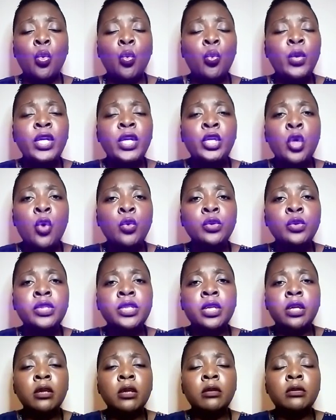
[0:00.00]
We
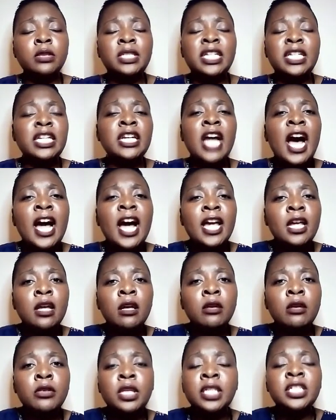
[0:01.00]
don't deny
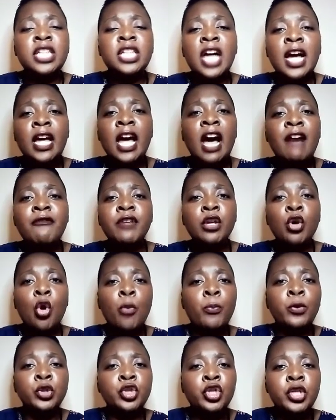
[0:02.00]
this guy having
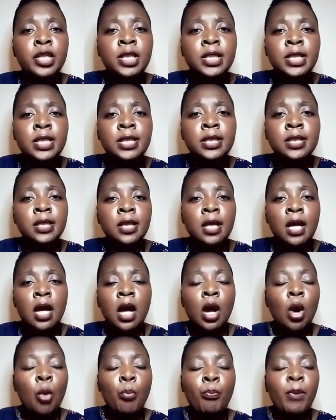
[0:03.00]
opportunities,
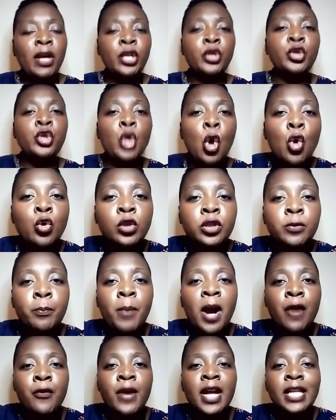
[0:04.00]
but don't
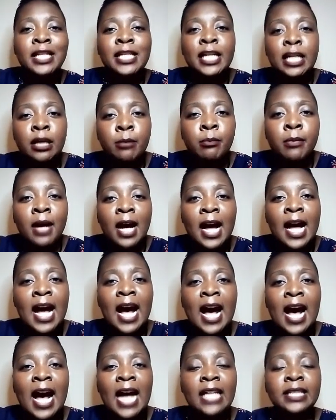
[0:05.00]
parade him
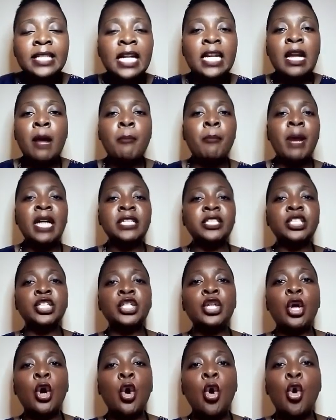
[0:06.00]
as an
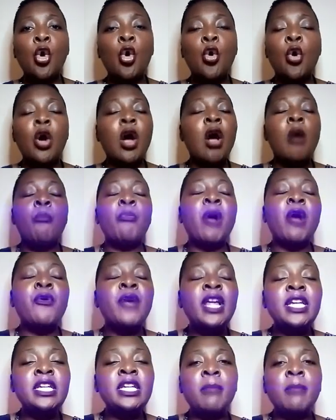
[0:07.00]
ambassador, or
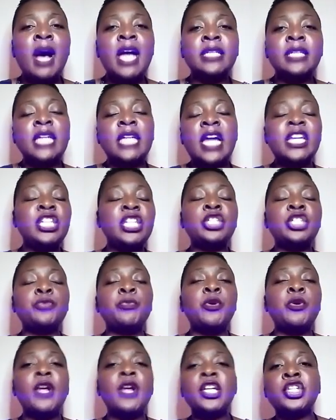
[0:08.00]
parade him as an
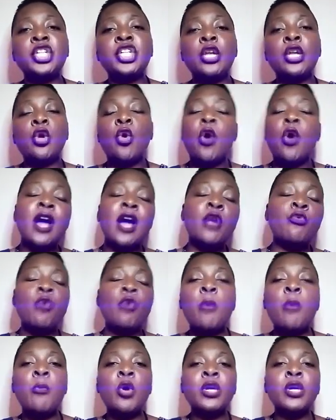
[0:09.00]
inspiration or a
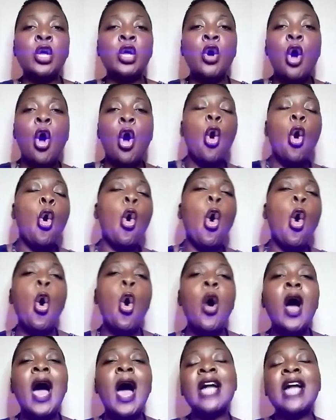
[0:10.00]
role model
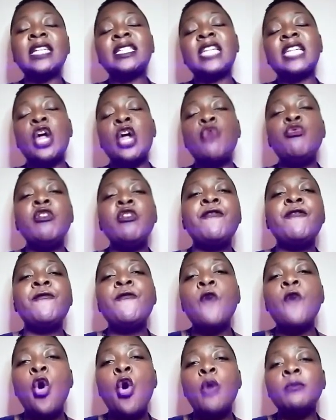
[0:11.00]
or as a
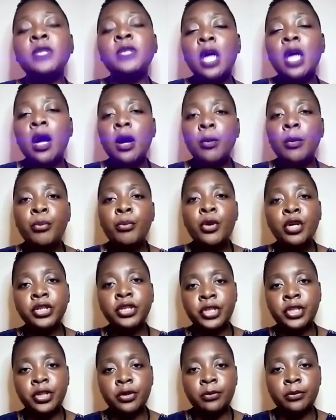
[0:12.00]
reformed
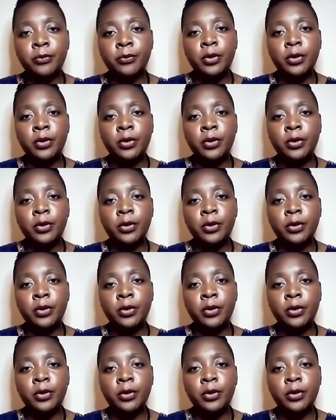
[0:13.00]
person,